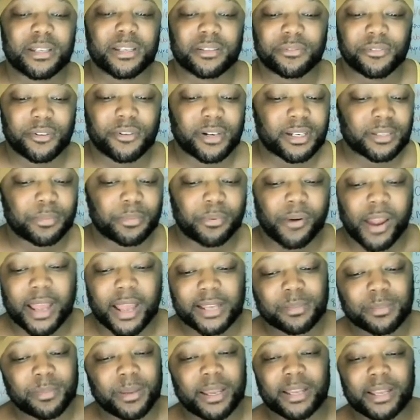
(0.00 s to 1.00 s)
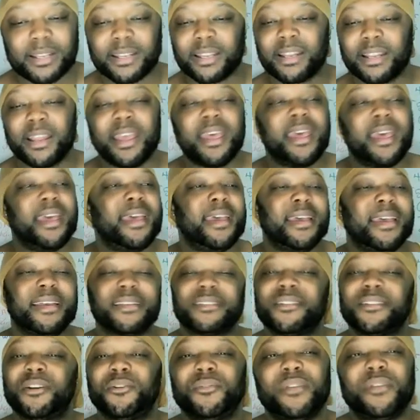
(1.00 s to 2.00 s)
But as far as prospecting,
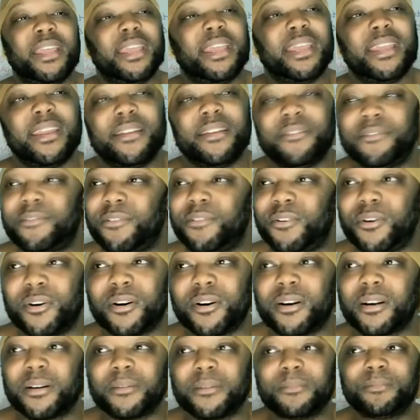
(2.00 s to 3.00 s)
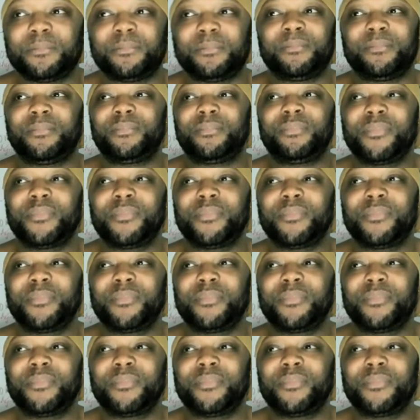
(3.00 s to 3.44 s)
there's no need for